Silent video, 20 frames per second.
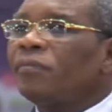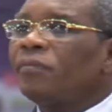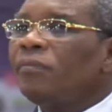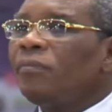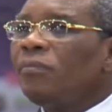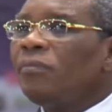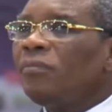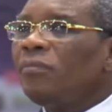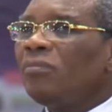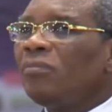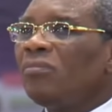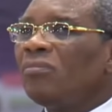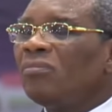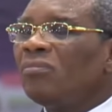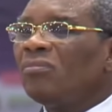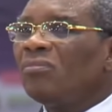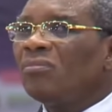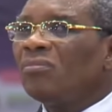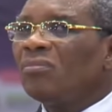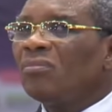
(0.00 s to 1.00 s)

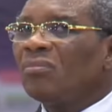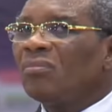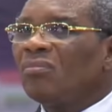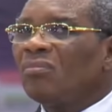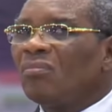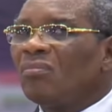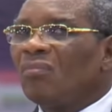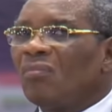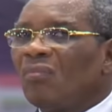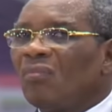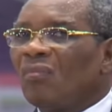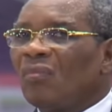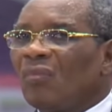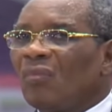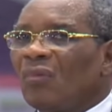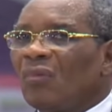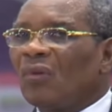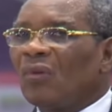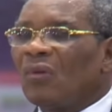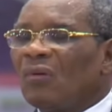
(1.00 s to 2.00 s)

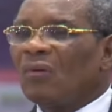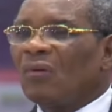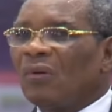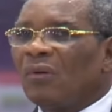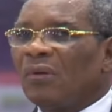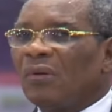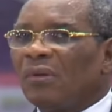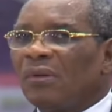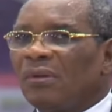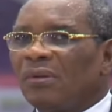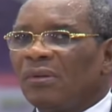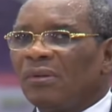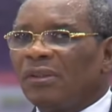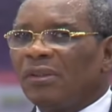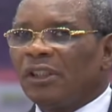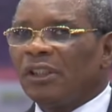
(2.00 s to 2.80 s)
(no one is talking)